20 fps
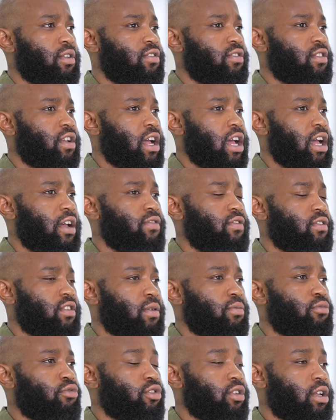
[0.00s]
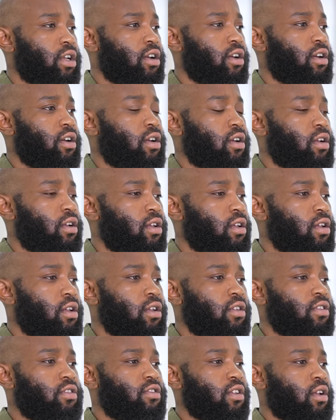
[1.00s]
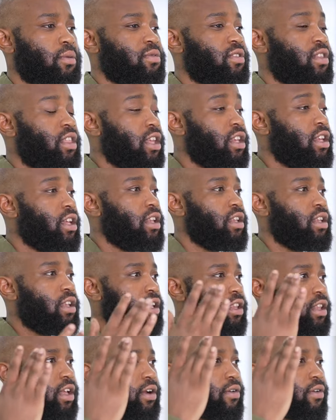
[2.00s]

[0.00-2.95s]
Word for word: it's I had some re uh, some thinning in